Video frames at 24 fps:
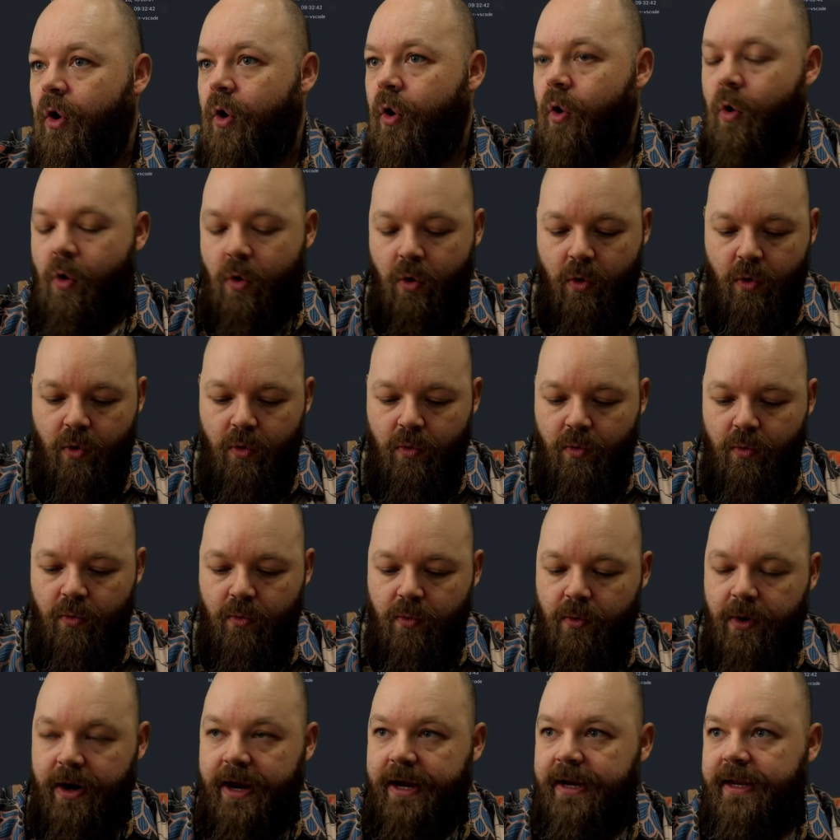
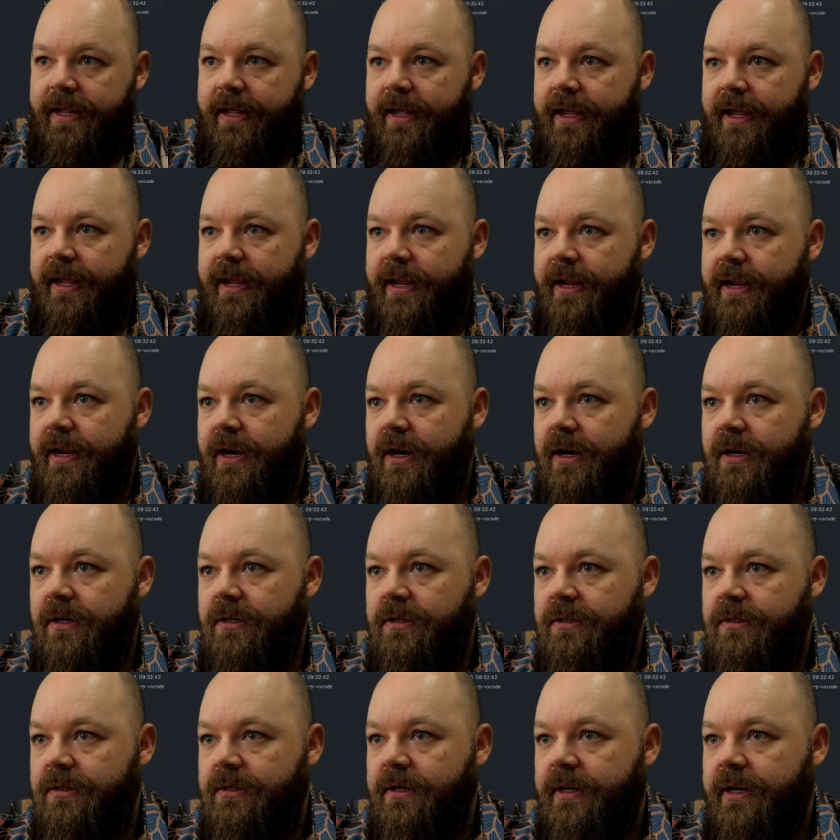already
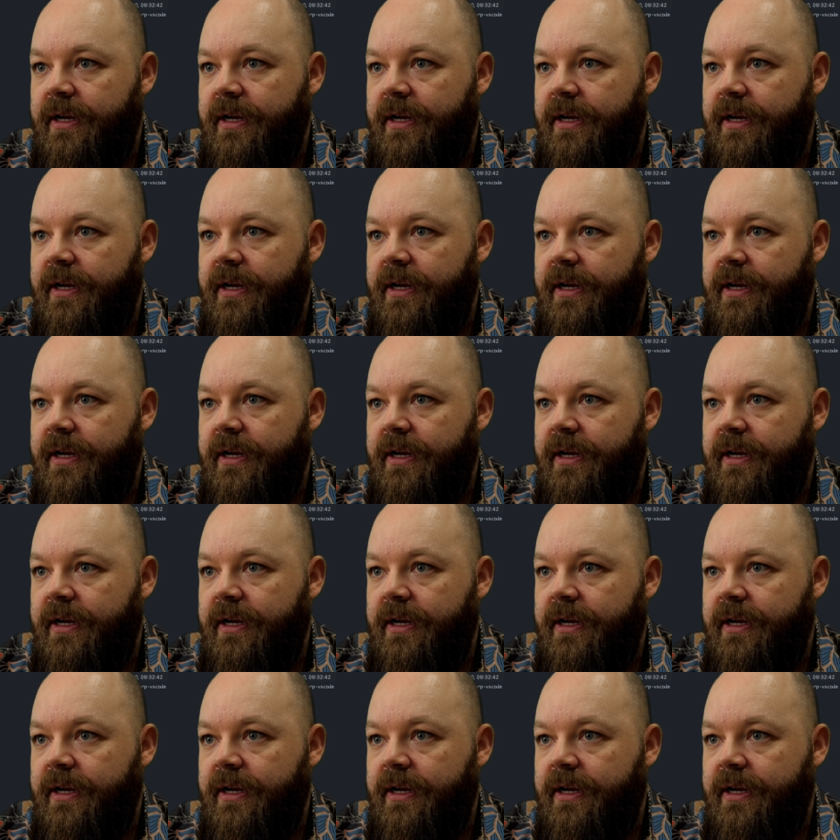here.